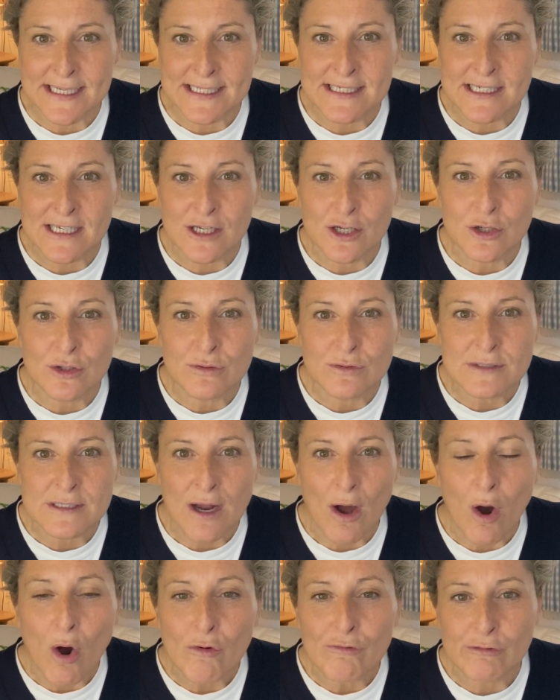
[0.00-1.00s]
it's used
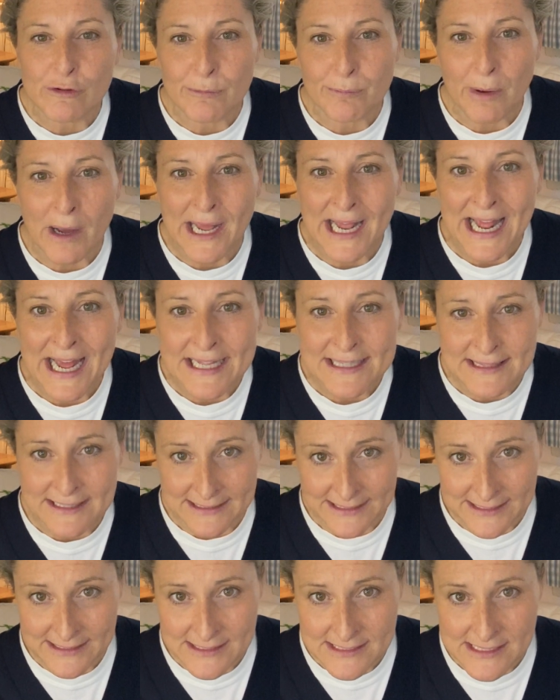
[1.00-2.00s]
often by
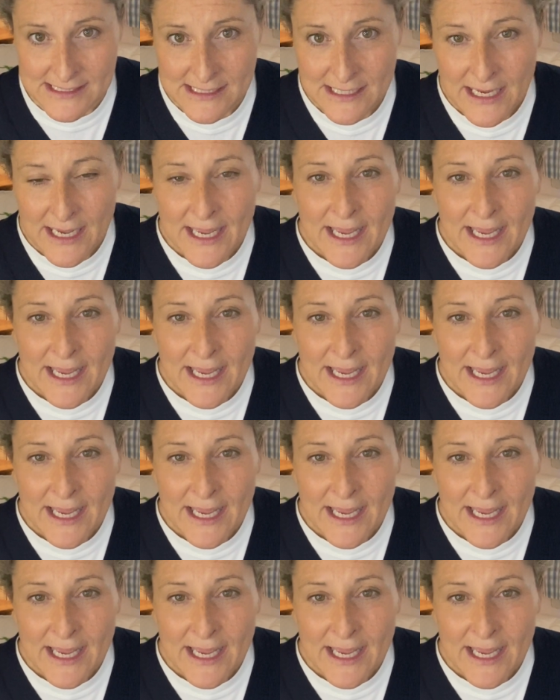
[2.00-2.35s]
athletes.